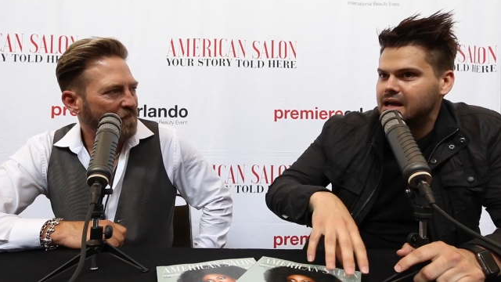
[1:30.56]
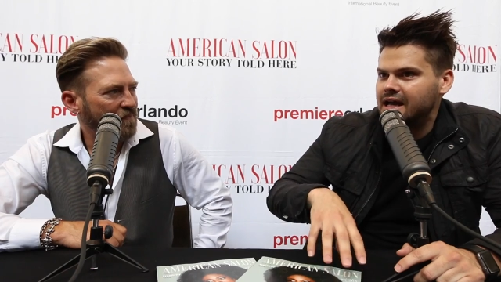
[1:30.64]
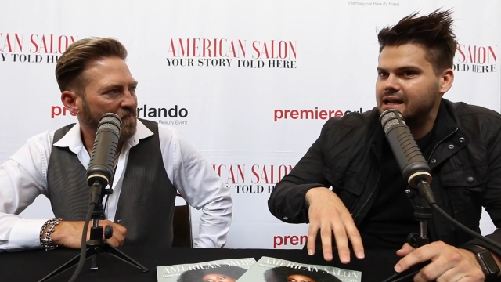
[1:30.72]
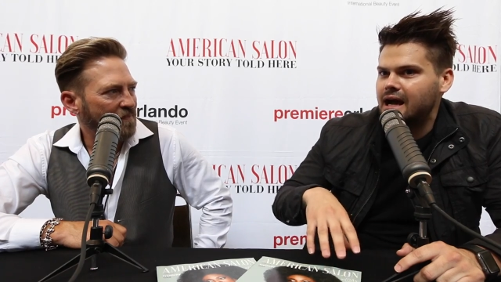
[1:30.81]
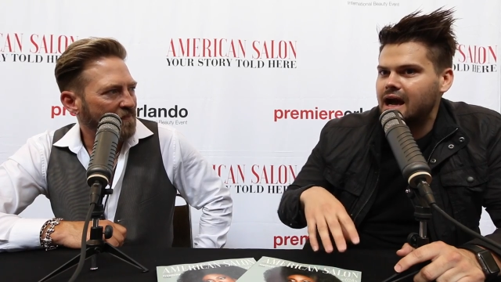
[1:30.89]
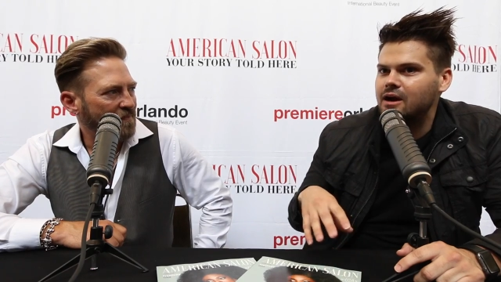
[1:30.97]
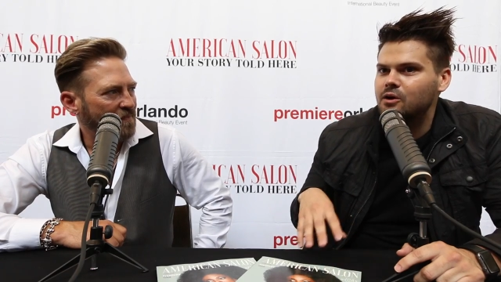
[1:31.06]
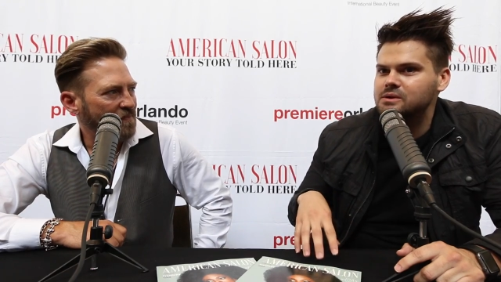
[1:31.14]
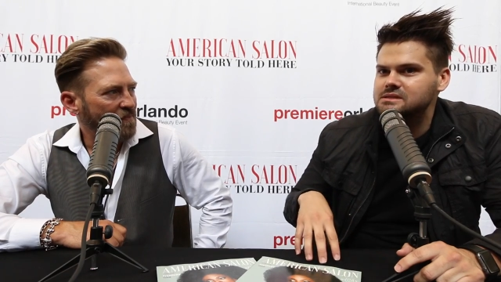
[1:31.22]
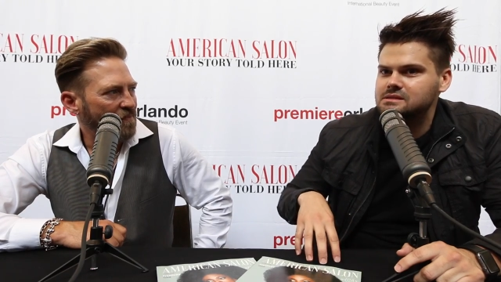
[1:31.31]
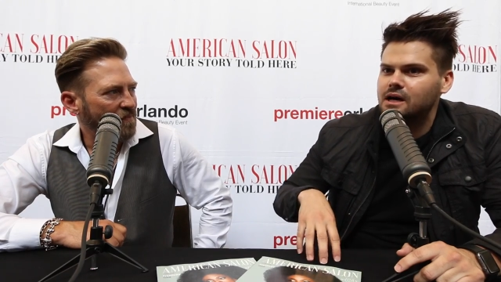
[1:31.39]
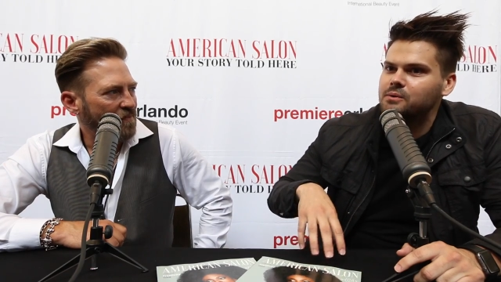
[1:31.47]
Speaker 1: and I
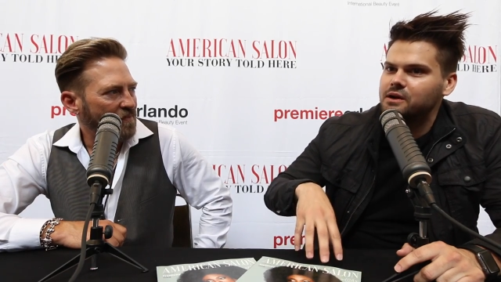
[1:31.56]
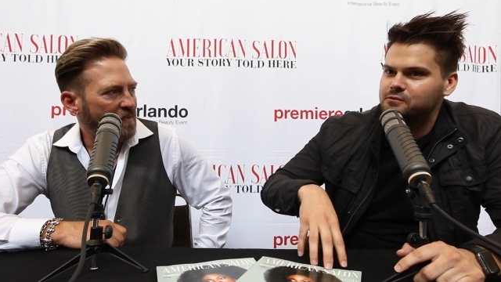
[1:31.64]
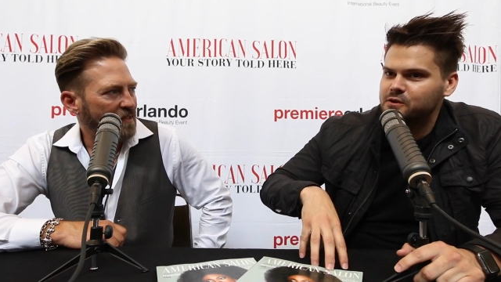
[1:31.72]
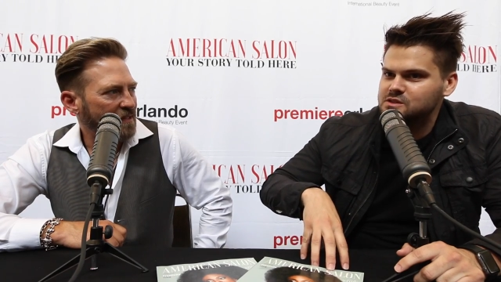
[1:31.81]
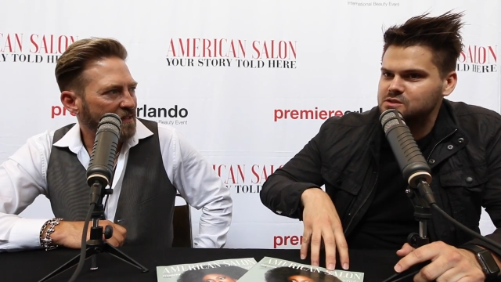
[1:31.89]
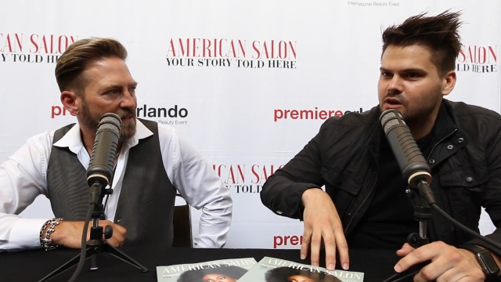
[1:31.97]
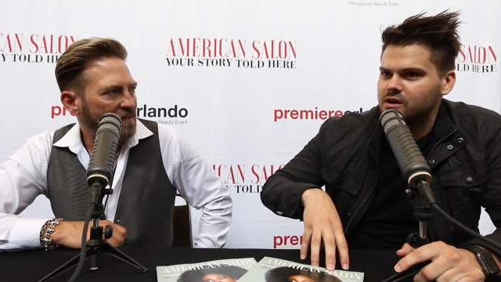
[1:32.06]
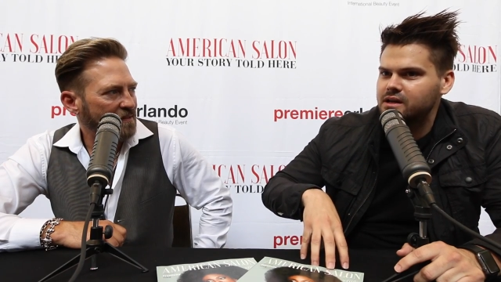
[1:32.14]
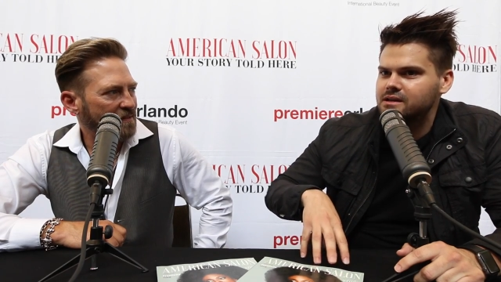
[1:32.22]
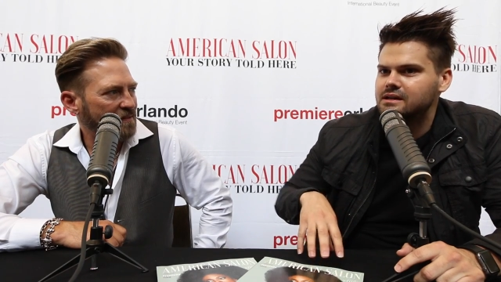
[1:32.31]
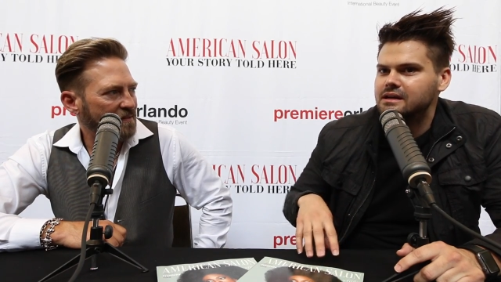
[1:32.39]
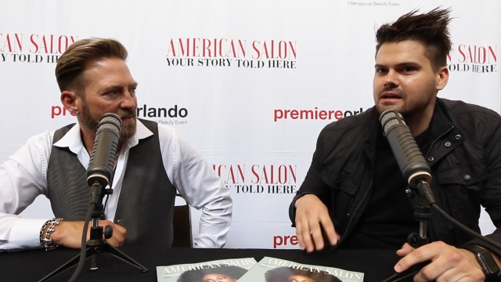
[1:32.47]
always thought when I first
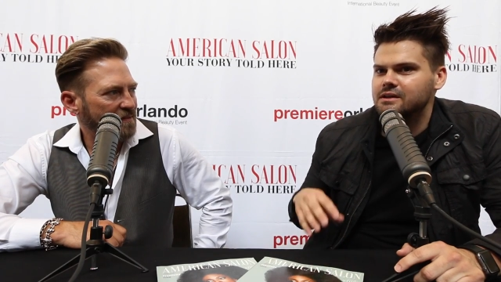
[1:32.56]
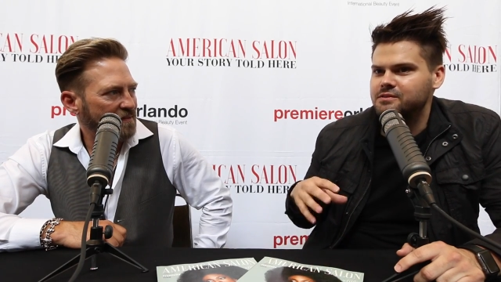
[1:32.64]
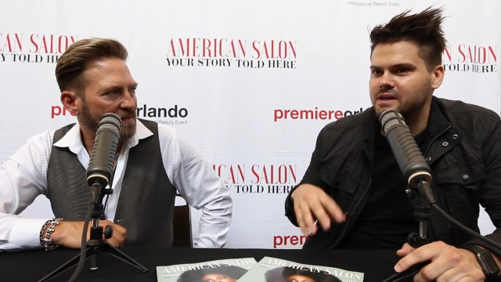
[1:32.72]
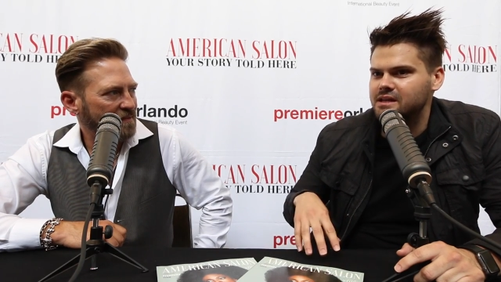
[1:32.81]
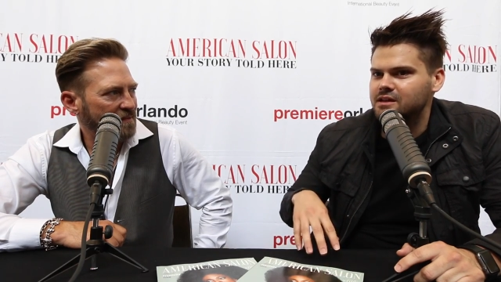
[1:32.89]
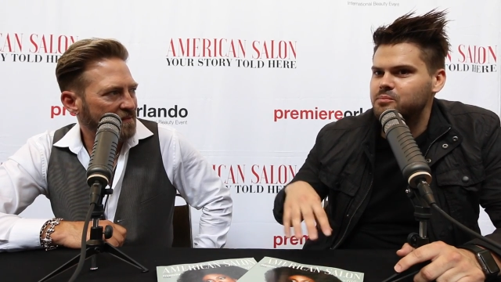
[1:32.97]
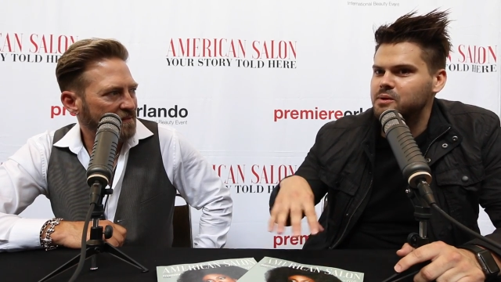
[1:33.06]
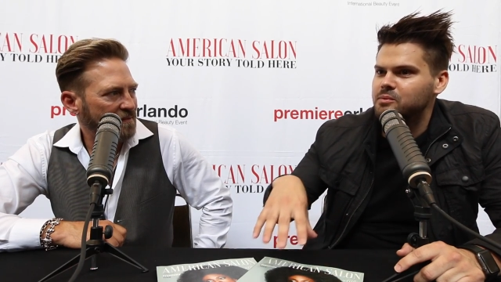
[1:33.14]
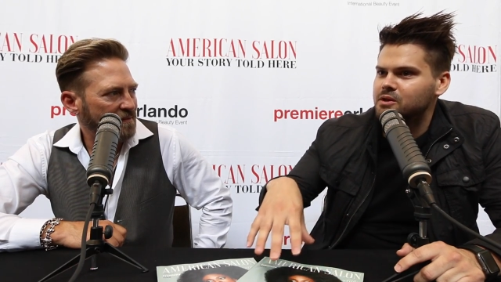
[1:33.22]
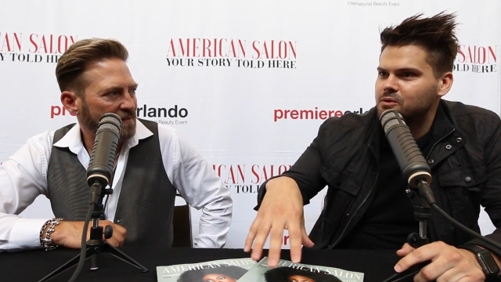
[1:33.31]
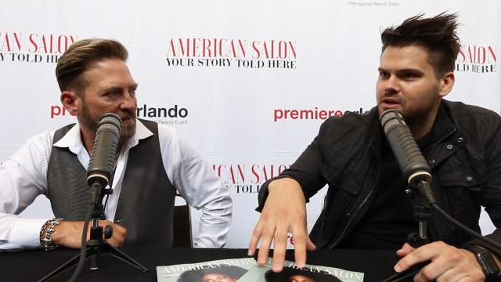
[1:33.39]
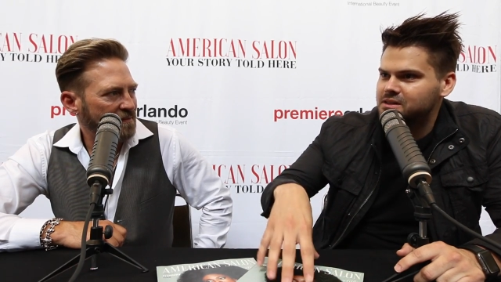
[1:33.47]
started thinking of people
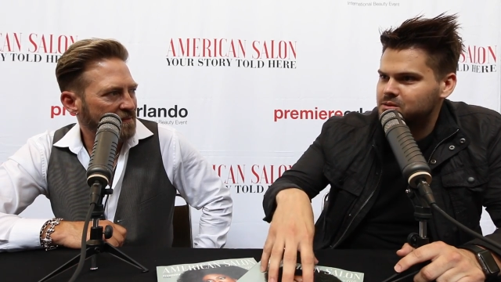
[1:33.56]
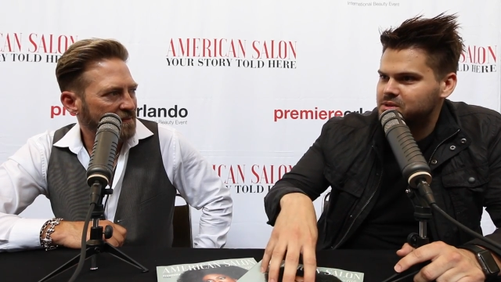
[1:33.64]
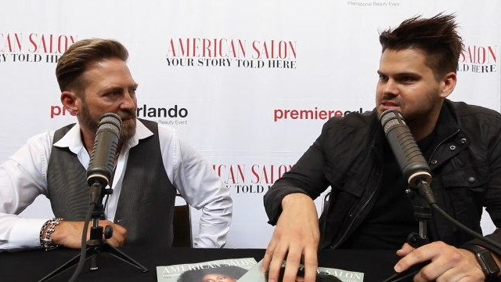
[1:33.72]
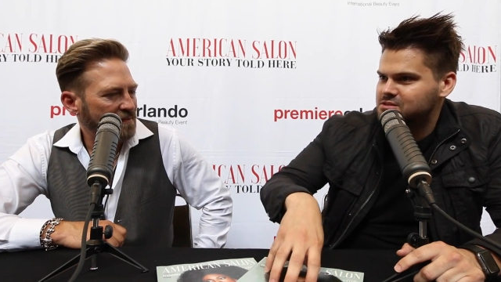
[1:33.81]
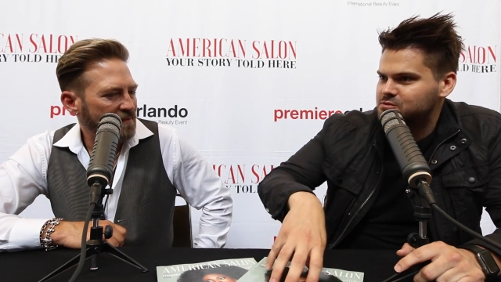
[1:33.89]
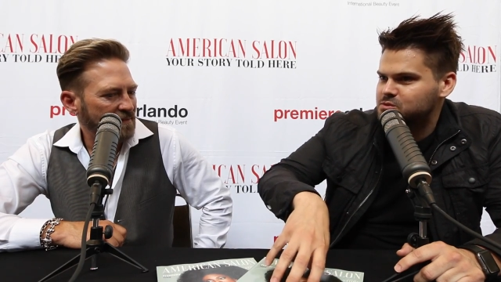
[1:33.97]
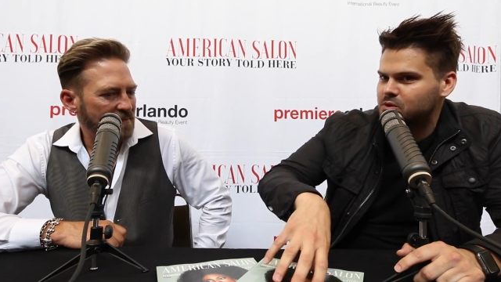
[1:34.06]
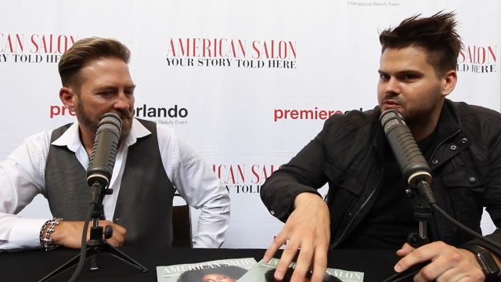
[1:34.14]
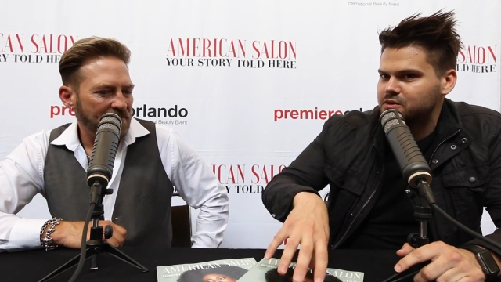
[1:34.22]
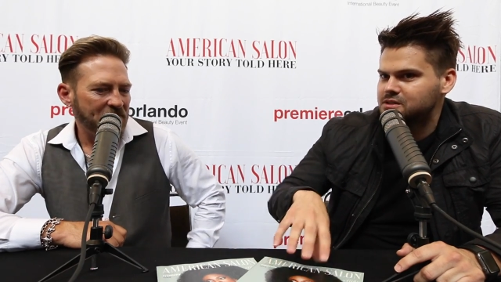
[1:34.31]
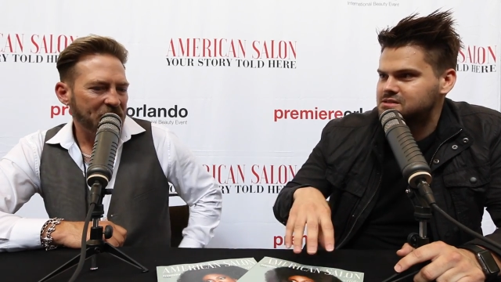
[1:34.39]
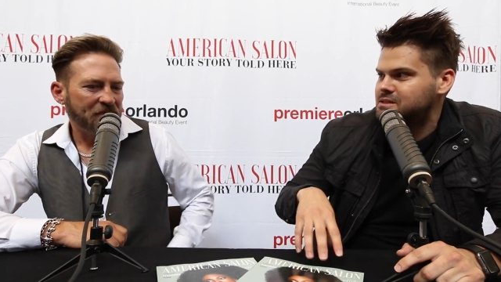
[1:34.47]
that were in the business for
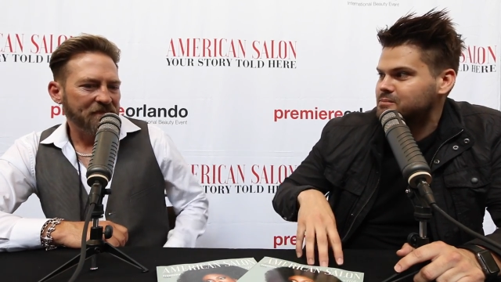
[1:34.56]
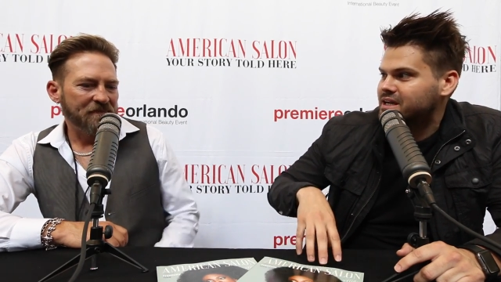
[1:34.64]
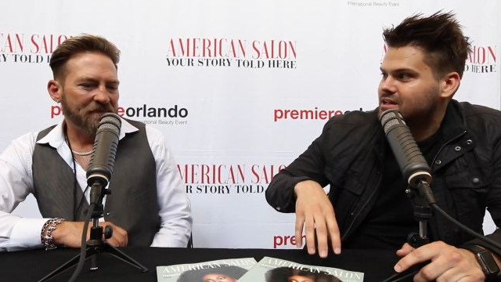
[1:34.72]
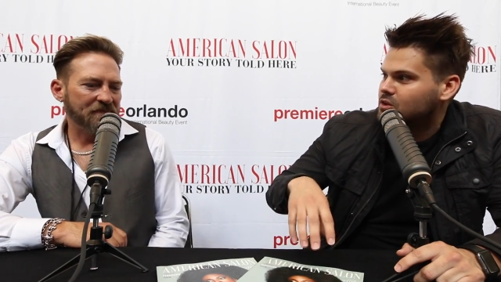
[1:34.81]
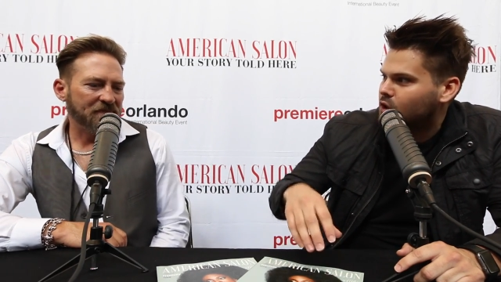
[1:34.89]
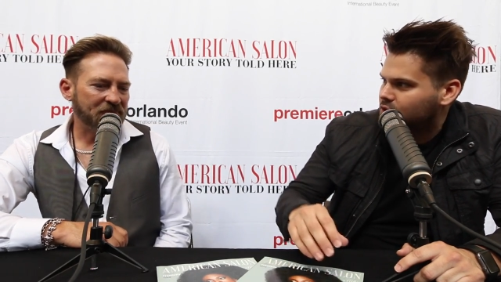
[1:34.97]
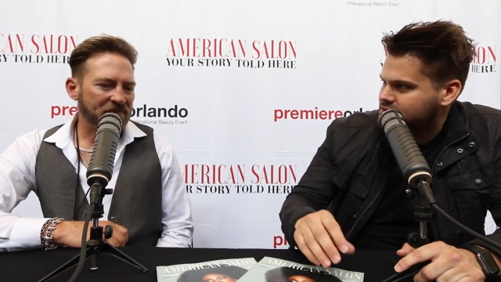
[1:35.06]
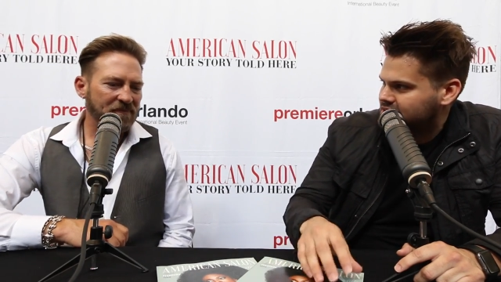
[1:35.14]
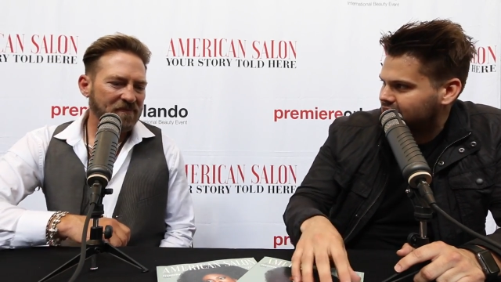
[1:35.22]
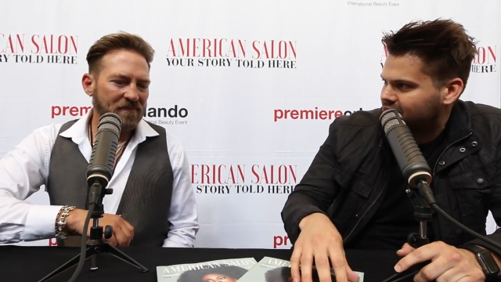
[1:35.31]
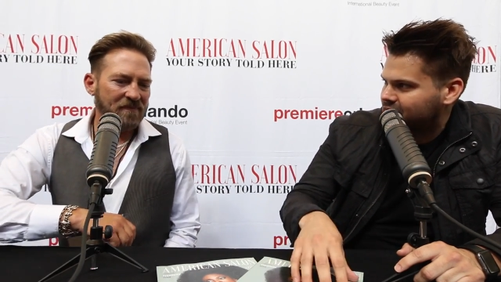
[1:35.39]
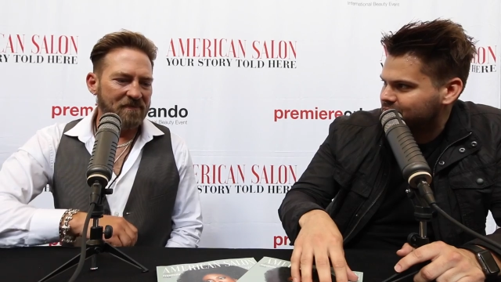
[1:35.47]
12 years seemed like a long
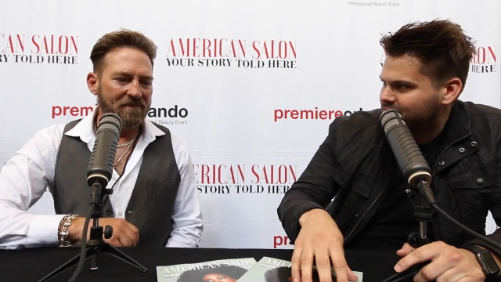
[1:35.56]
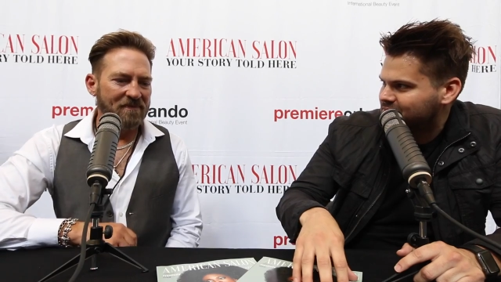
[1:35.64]
time,